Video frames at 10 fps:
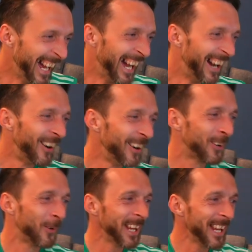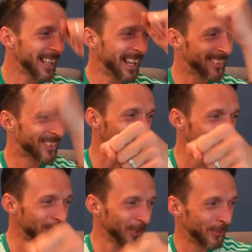Oh, Quinny, it's
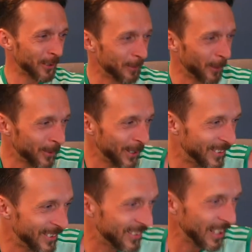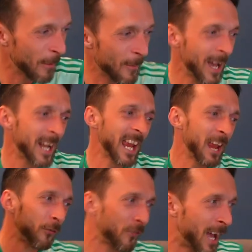Gusto, fist bump, good to see you, my man.
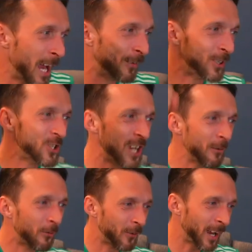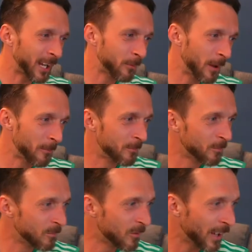Hey Five and Jay Vic, man,
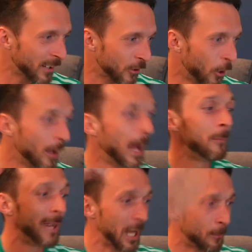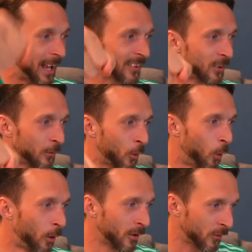thanks a lot. And Mikey Basson, of
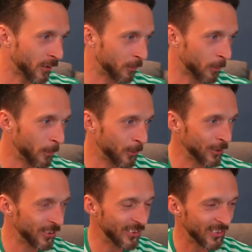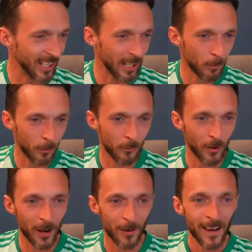course, fist bump, good to see you,
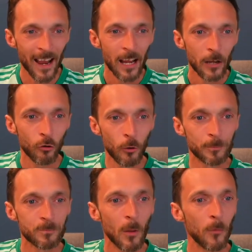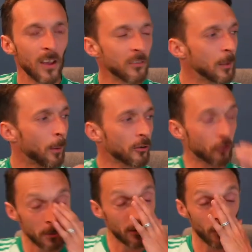Monfrere. So with FC
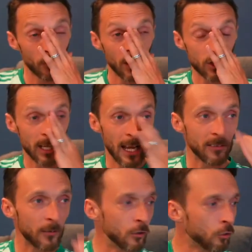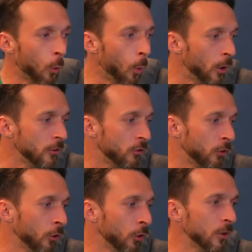BarcaLomond, the foundation, guys, if you go on
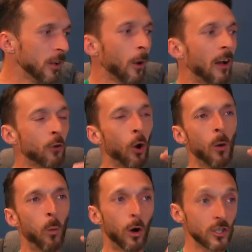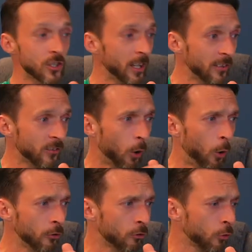to, now I've got a watch list
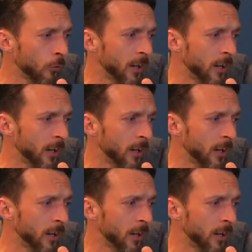on Sorare